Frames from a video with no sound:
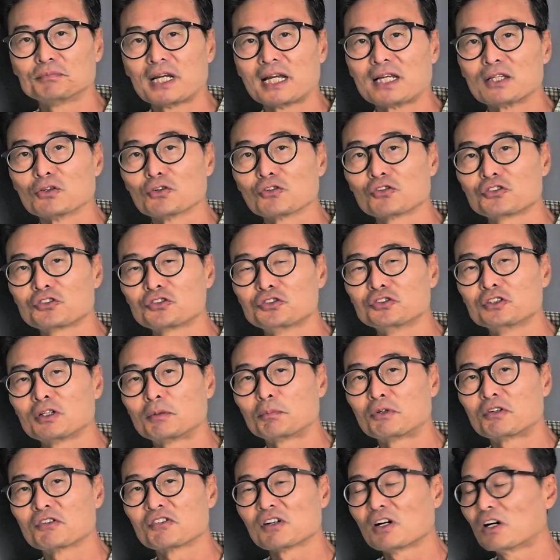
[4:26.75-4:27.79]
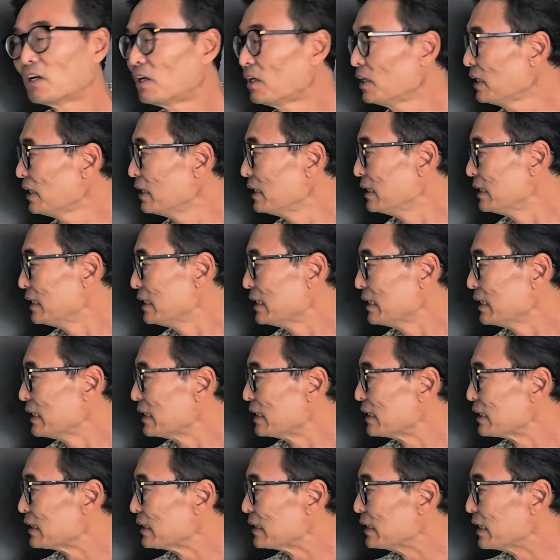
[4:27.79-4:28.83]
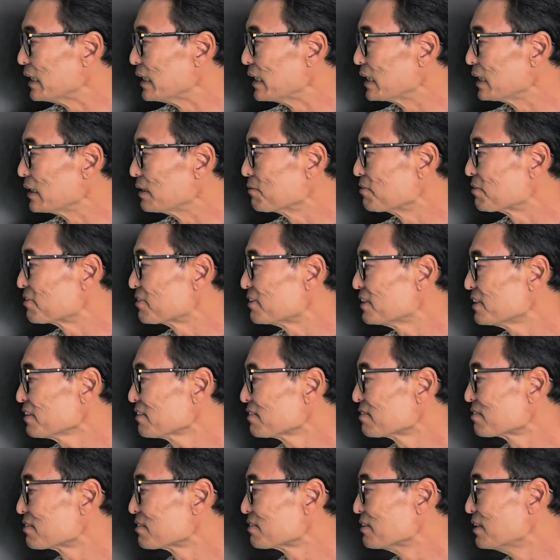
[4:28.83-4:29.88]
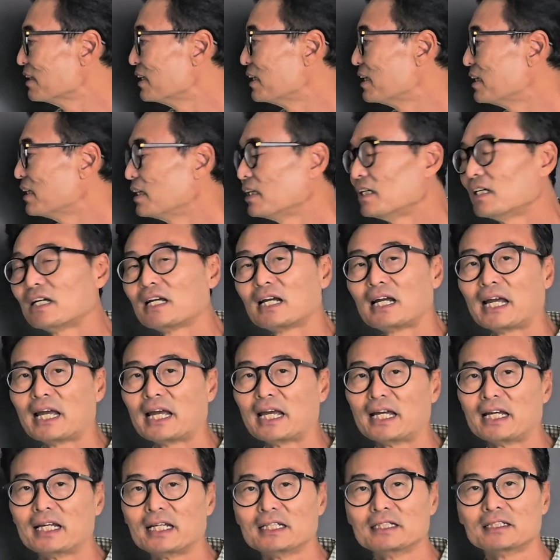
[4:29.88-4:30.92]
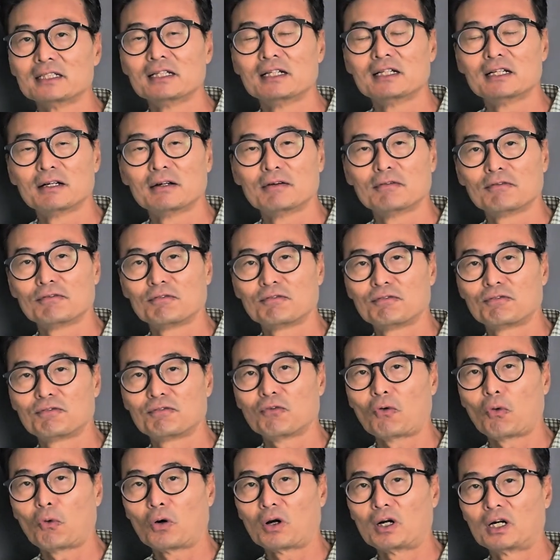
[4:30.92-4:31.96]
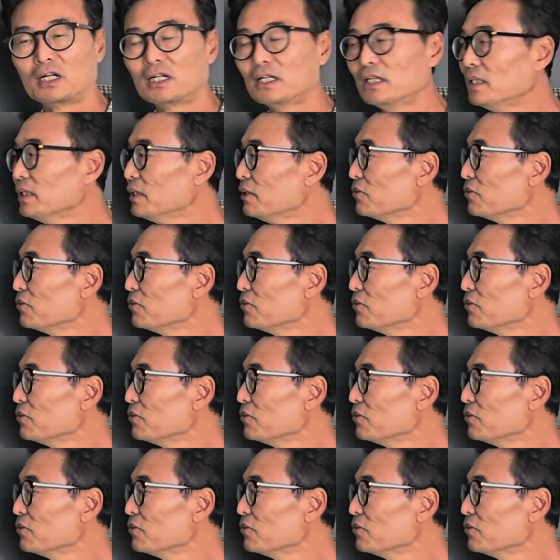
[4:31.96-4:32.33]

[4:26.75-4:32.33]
And those two numbers are negative 6 and 4.